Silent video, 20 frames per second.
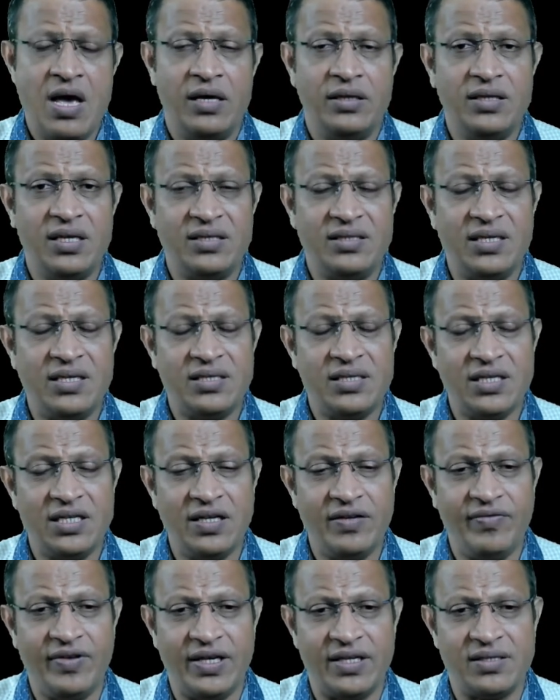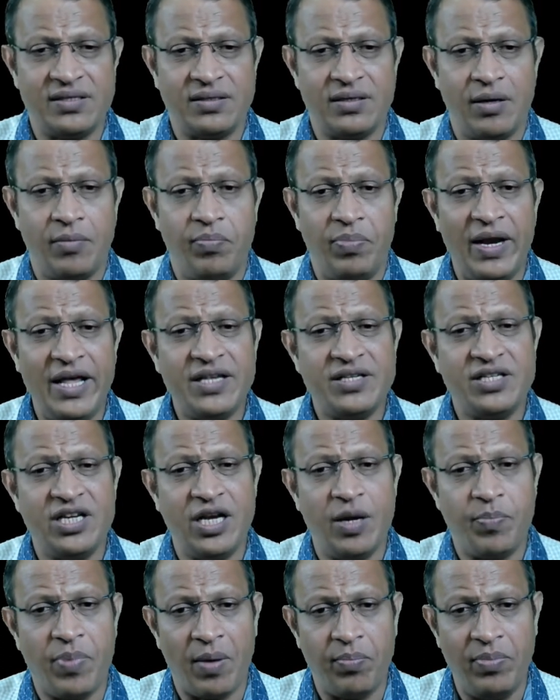The CCTVs placed
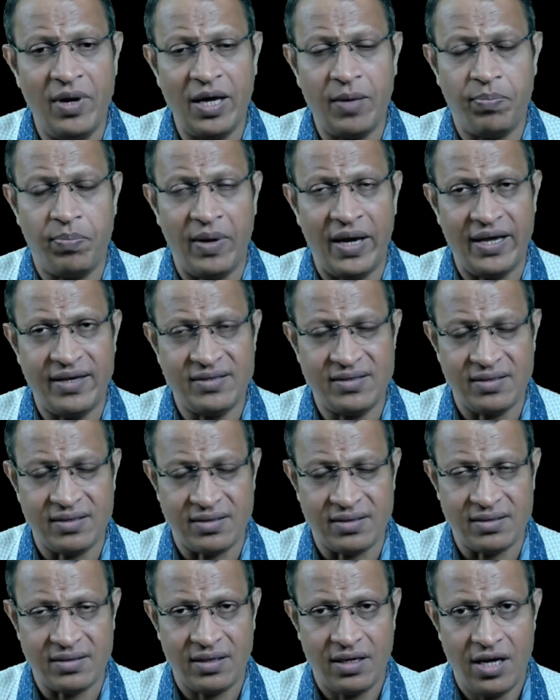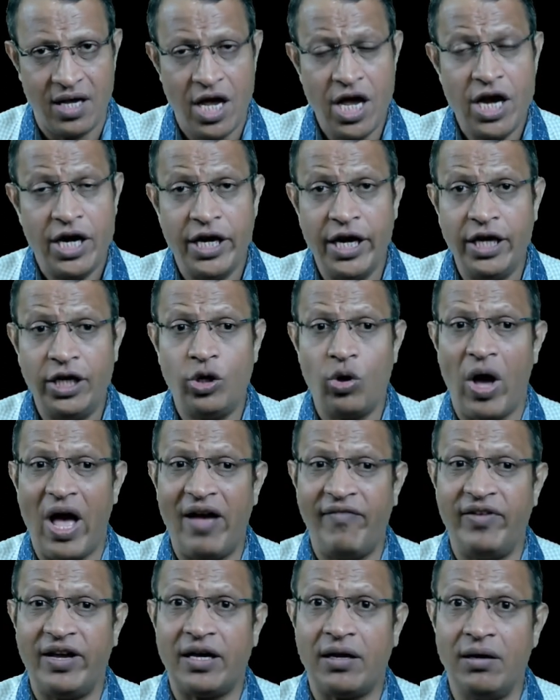in public places need to
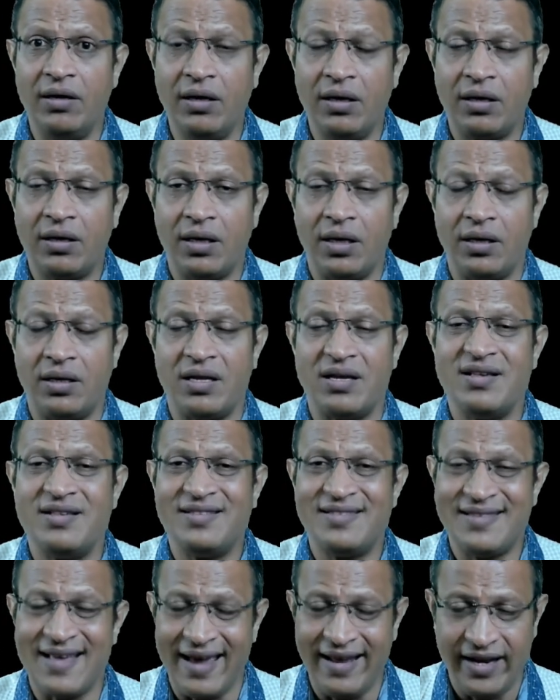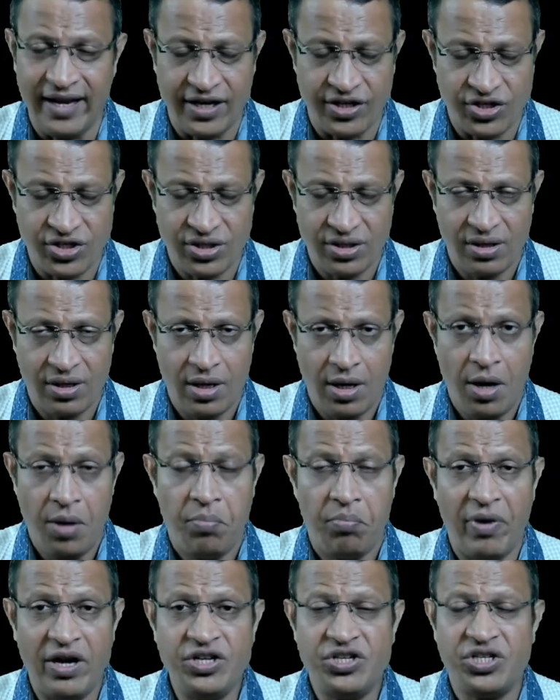have a clear-cut signage
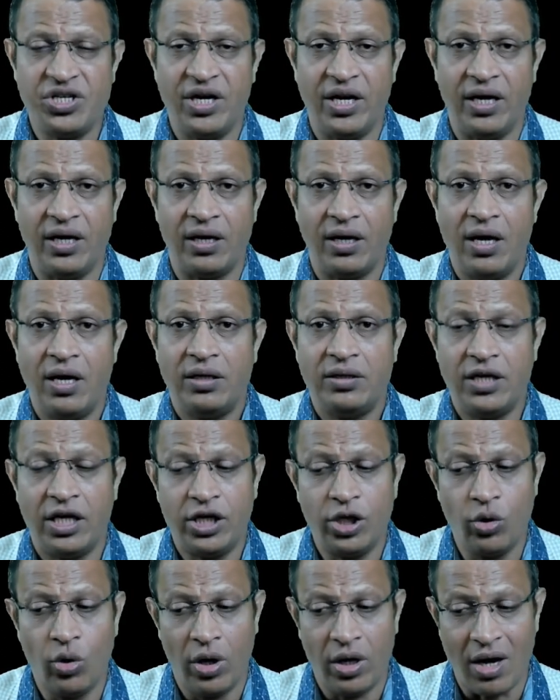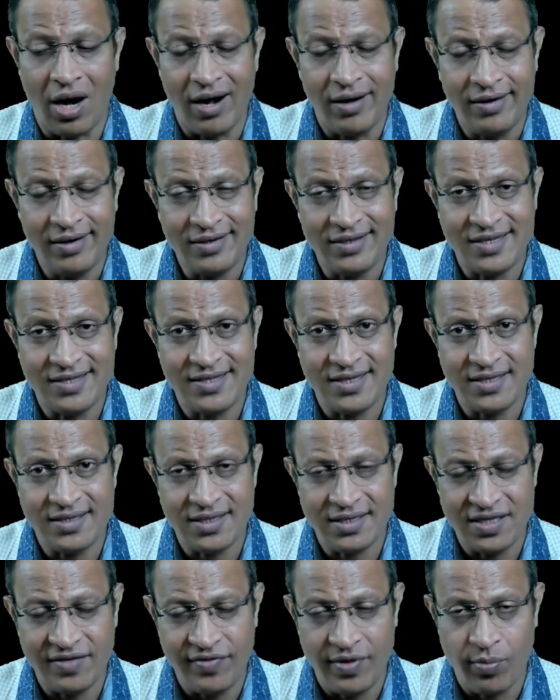mentioning that you are under the
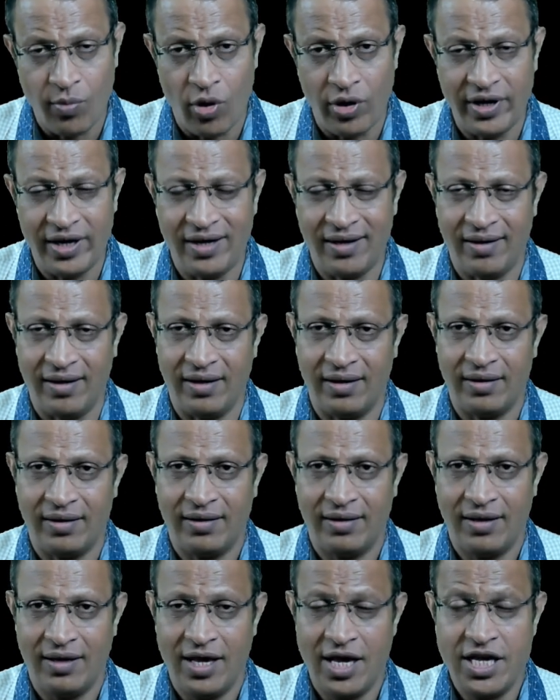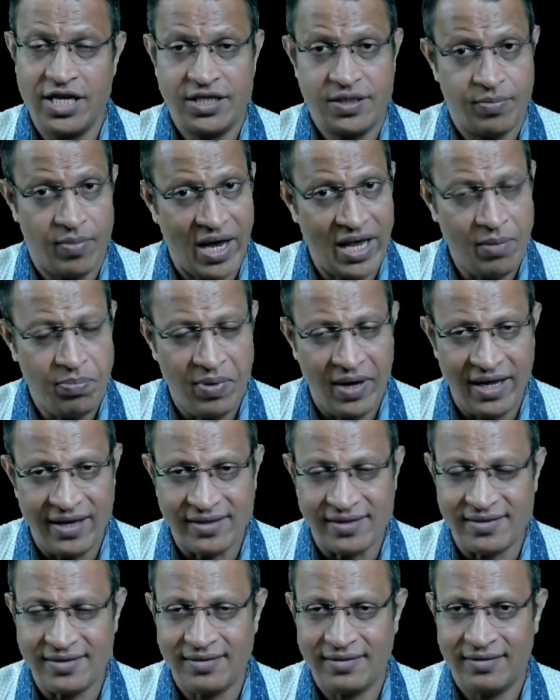CCTV monitoring. Smile
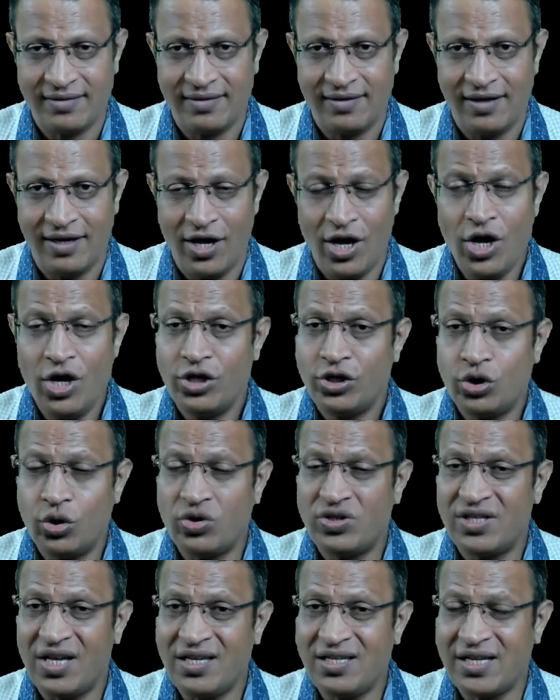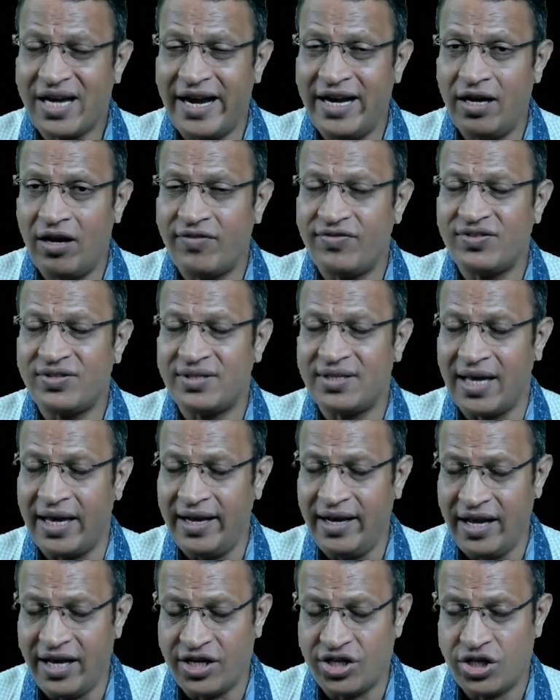please. So such kind of
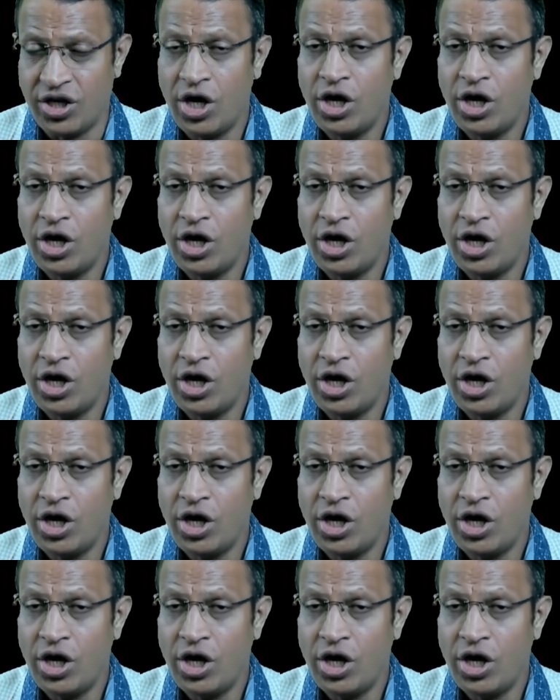signage